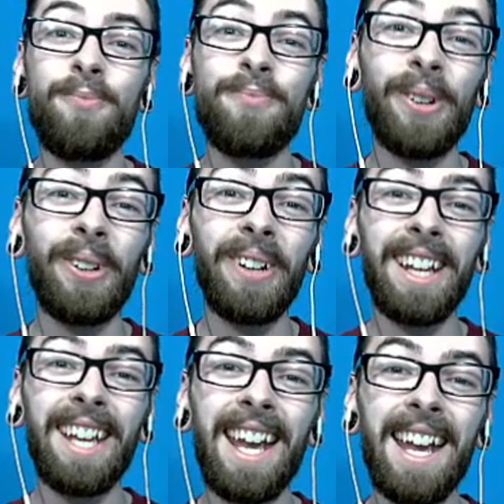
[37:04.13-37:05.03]
boy,
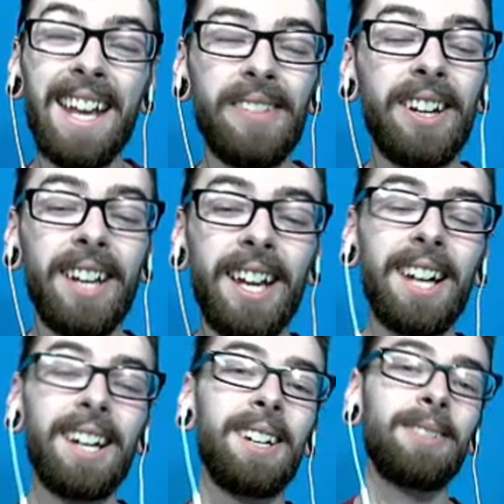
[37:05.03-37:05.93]
cave! Okay,
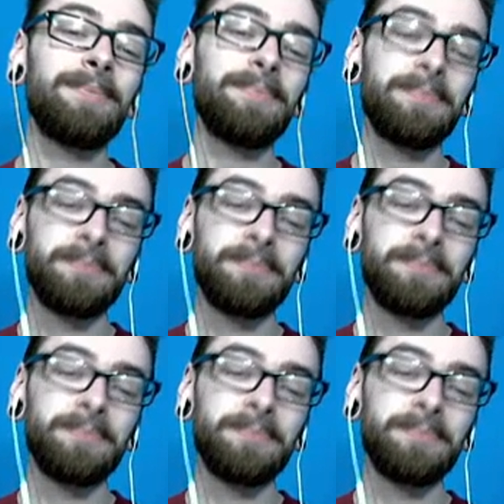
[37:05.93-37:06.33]
um,